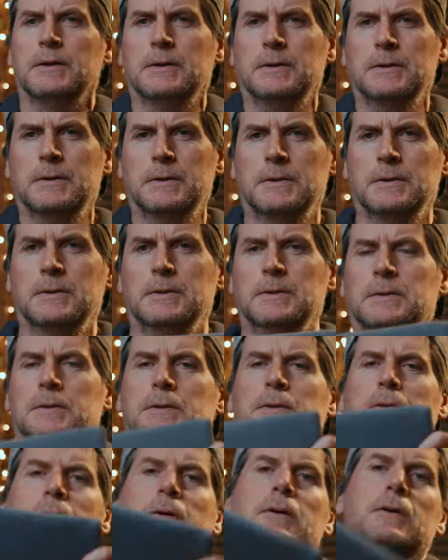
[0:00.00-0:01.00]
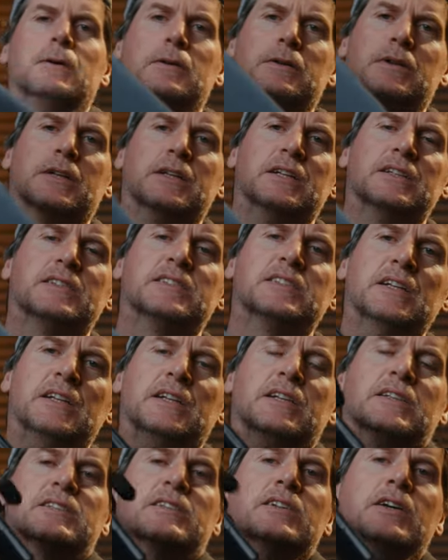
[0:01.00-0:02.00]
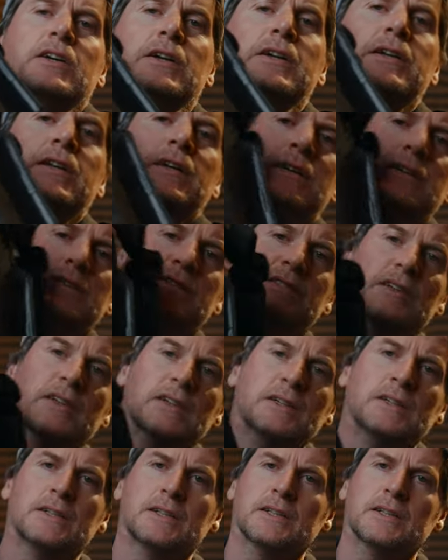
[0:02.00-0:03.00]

that are brand new, but I haven't really used them yet.